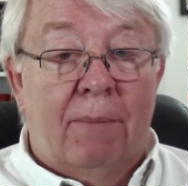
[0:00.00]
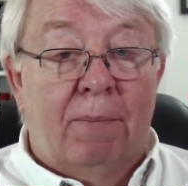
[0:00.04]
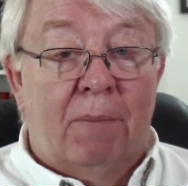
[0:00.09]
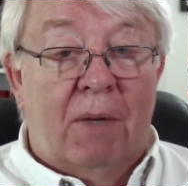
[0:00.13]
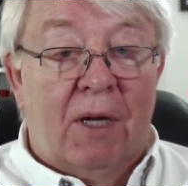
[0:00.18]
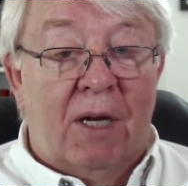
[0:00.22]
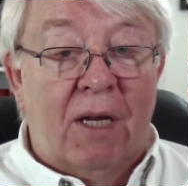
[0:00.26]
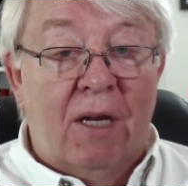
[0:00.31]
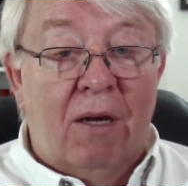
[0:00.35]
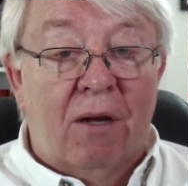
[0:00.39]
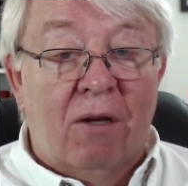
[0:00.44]

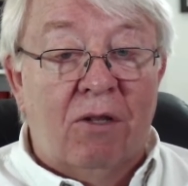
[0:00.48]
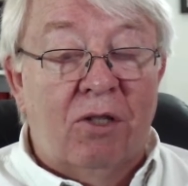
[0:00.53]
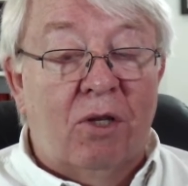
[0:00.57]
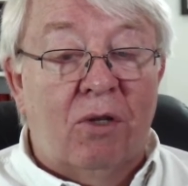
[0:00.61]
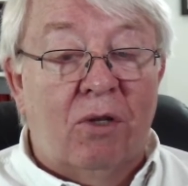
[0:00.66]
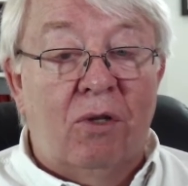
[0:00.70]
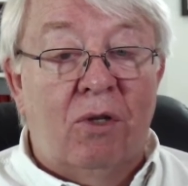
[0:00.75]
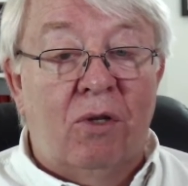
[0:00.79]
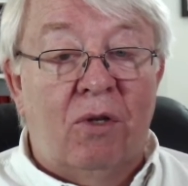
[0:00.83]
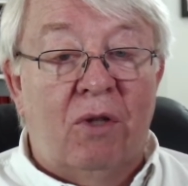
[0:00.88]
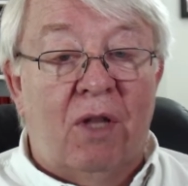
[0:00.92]
but he
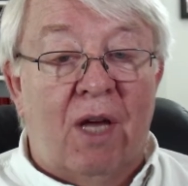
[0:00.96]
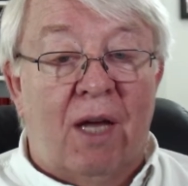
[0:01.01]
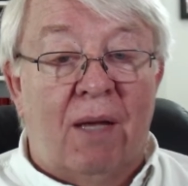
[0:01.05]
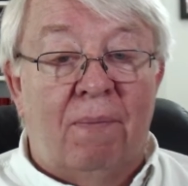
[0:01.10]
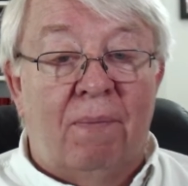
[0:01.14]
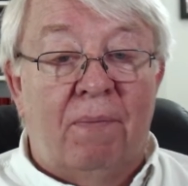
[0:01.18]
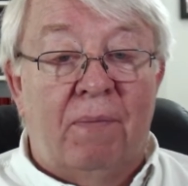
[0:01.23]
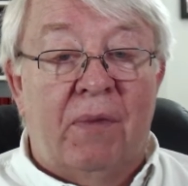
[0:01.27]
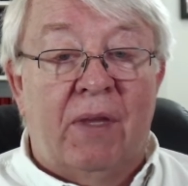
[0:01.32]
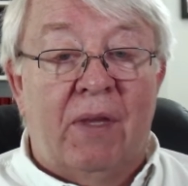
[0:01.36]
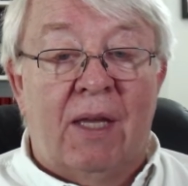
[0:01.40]
also knew
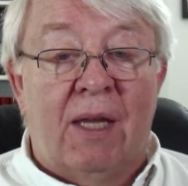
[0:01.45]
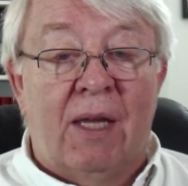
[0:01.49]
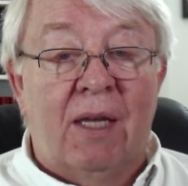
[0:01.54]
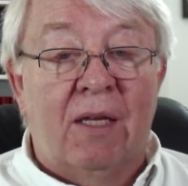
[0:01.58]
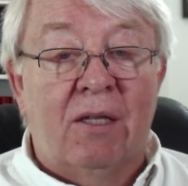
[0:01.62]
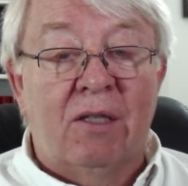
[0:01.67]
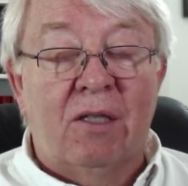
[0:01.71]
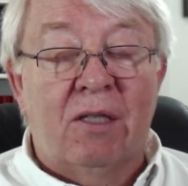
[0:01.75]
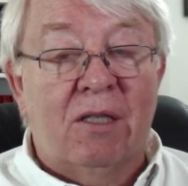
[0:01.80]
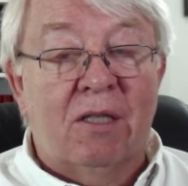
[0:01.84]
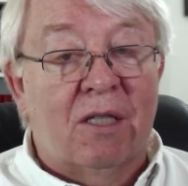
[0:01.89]
that
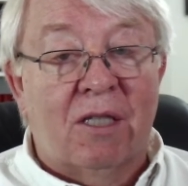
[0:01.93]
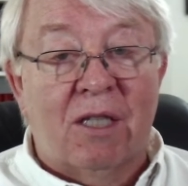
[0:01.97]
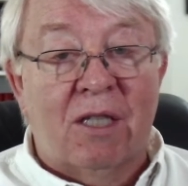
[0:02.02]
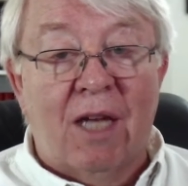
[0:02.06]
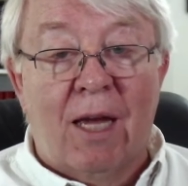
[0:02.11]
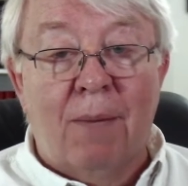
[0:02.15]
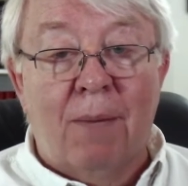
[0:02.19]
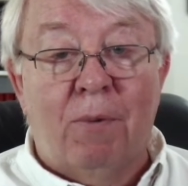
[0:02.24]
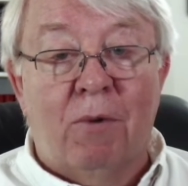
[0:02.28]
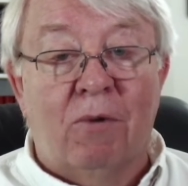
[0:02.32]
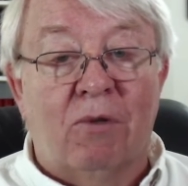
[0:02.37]
his
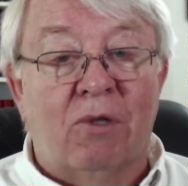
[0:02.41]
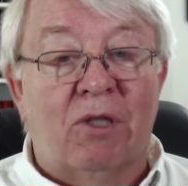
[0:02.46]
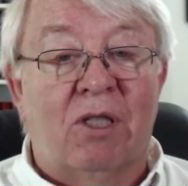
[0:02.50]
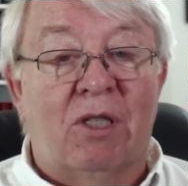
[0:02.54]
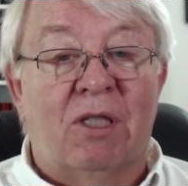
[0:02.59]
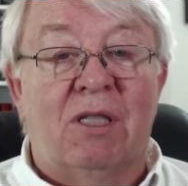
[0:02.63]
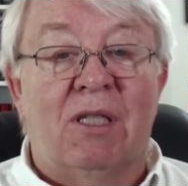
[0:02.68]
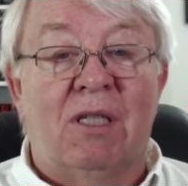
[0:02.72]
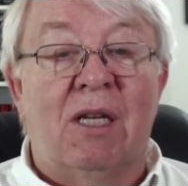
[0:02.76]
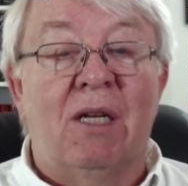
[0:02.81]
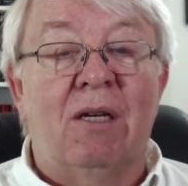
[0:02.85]
disciples
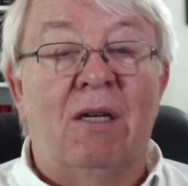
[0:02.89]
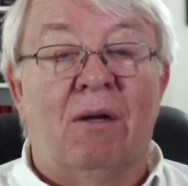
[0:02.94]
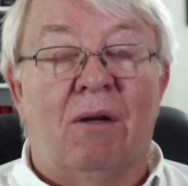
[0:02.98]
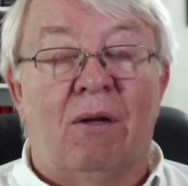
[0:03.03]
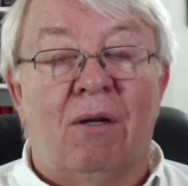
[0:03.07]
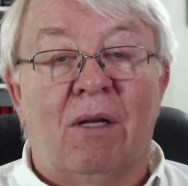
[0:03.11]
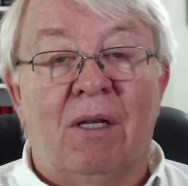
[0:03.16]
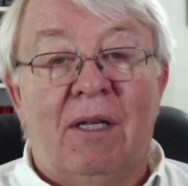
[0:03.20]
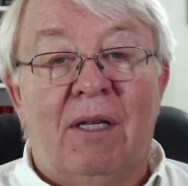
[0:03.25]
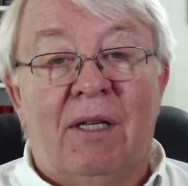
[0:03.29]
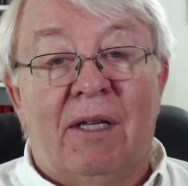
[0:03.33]

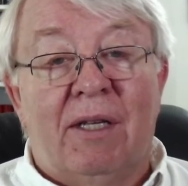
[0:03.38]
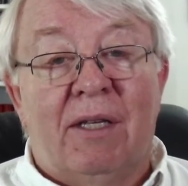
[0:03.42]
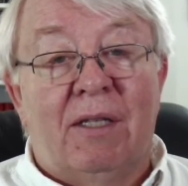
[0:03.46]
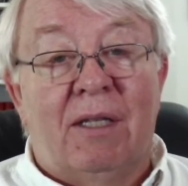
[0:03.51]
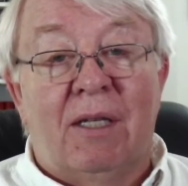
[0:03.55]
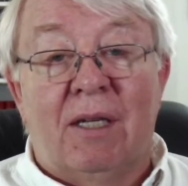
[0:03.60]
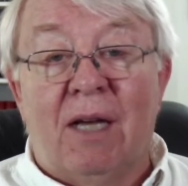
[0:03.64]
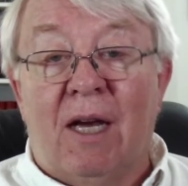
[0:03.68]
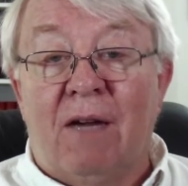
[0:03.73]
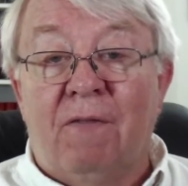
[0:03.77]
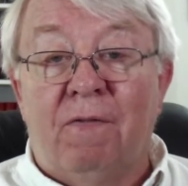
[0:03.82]
still
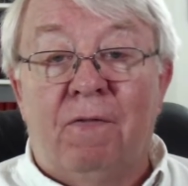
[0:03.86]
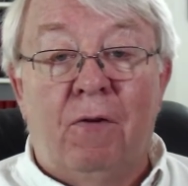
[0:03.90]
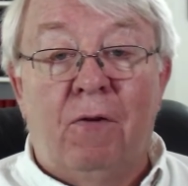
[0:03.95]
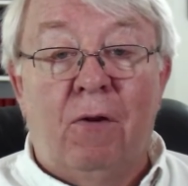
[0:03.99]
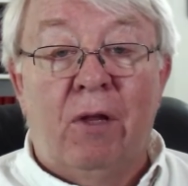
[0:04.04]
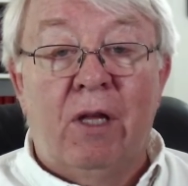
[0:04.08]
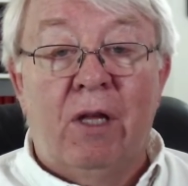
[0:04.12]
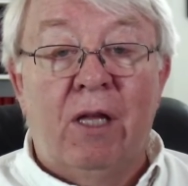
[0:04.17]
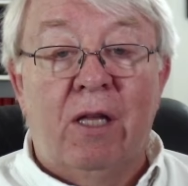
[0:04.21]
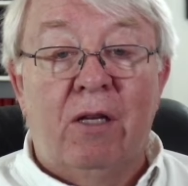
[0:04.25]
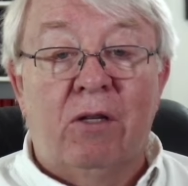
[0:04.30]
did not
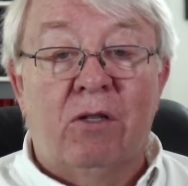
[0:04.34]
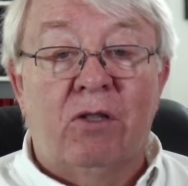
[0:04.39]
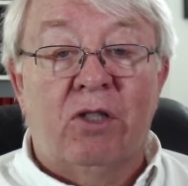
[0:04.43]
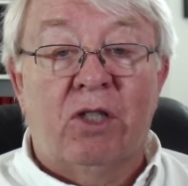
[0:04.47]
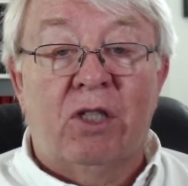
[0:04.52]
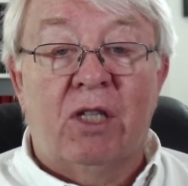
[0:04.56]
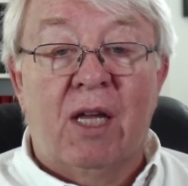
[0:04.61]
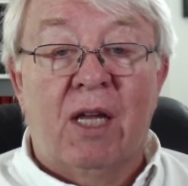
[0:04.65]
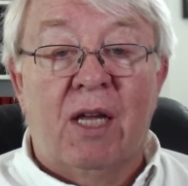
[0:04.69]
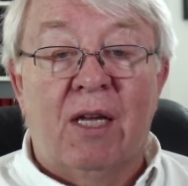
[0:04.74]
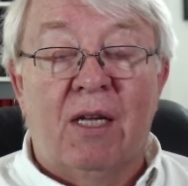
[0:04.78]
fully
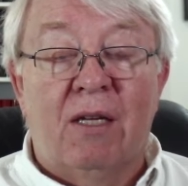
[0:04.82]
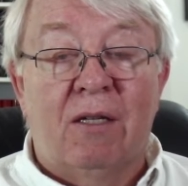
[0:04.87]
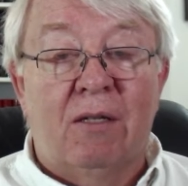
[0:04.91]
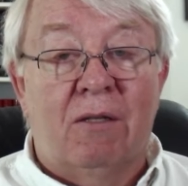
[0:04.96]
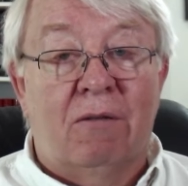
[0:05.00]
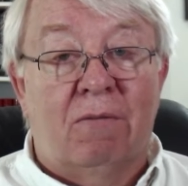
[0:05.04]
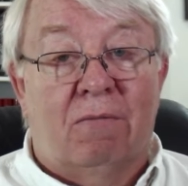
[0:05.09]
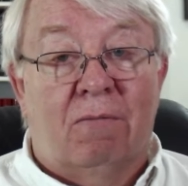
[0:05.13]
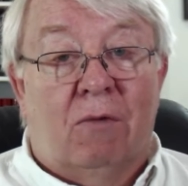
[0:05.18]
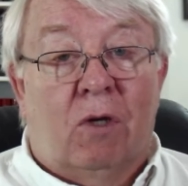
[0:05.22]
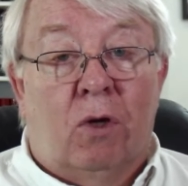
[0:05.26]

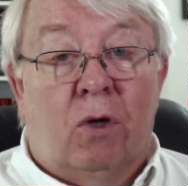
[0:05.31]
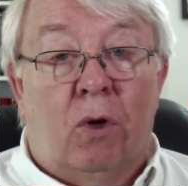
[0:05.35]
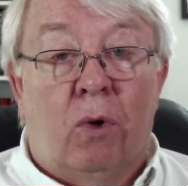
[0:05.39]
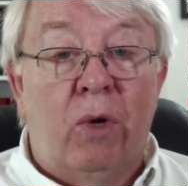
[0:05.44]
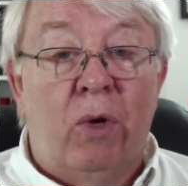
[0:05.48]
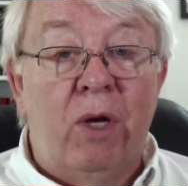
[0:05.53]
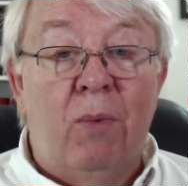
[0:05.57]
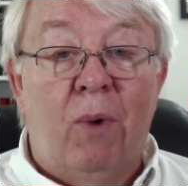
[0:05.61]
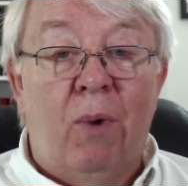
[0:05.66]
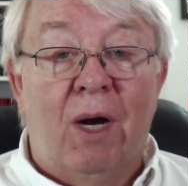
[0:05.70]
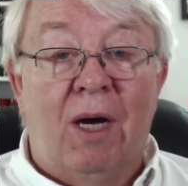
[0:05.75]
understand
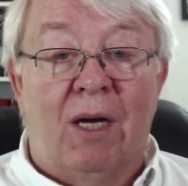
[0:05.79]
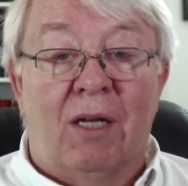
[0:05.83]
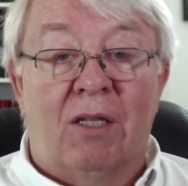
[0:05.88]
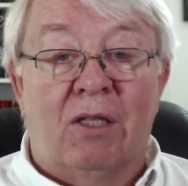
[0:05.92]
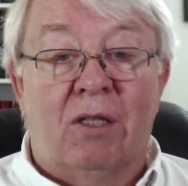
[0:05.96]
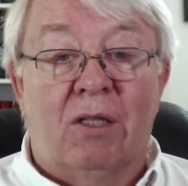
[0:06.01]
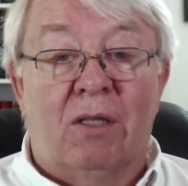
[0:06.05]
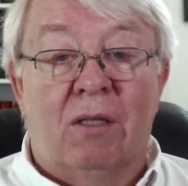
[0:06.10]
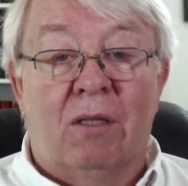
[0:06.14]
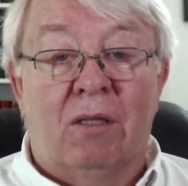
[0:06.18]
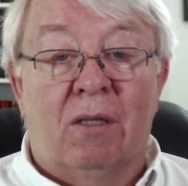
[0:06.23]
who he
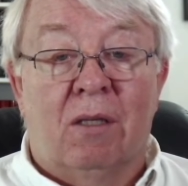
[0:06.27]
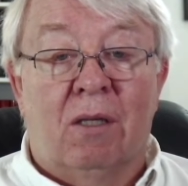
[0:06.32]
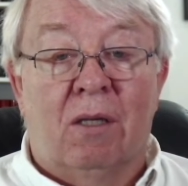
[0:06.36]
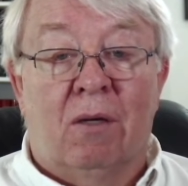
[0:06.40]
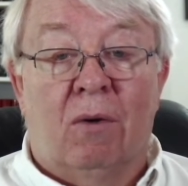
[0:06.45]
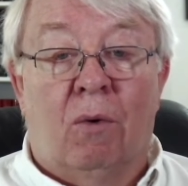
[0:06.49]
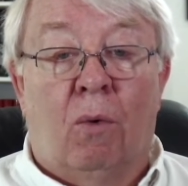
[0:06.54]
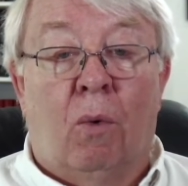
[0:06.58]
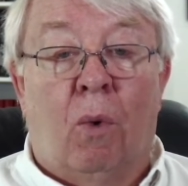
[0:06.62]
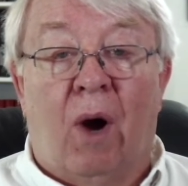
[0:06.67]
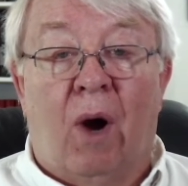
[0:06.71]
was, uh,
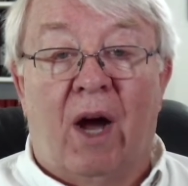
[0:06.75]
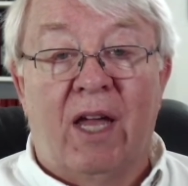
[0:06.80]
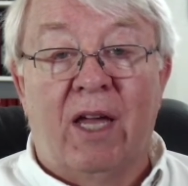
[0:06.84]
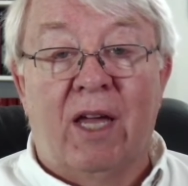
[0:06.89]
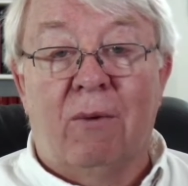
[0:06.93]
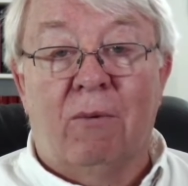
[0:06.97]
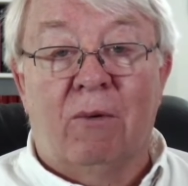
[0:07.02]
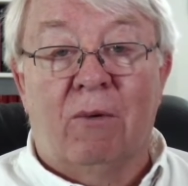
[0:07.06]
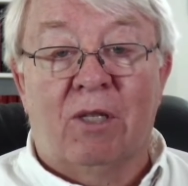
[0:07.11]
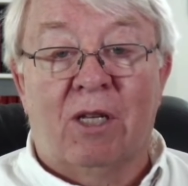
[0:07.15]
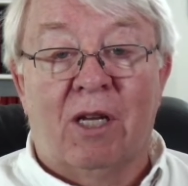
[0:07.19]
why
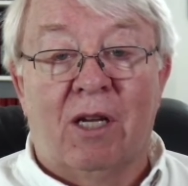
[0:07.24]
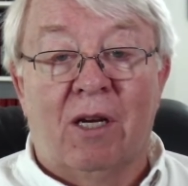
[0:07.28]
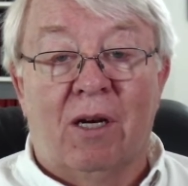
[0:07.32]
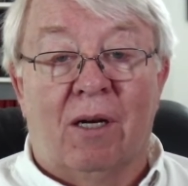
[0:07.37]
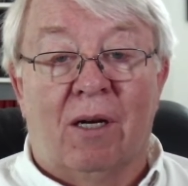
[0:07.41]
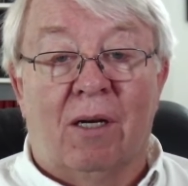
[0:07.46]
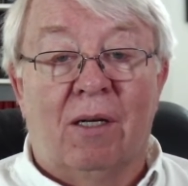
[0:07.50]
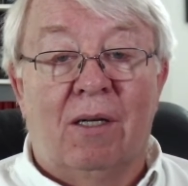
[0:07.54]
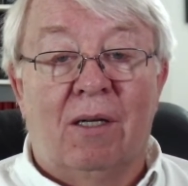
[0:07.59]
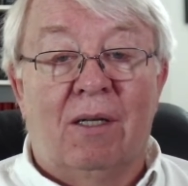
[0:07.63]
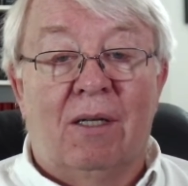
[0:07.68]
he was
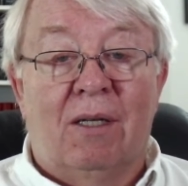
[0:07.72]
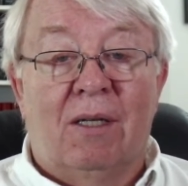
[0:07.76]
here,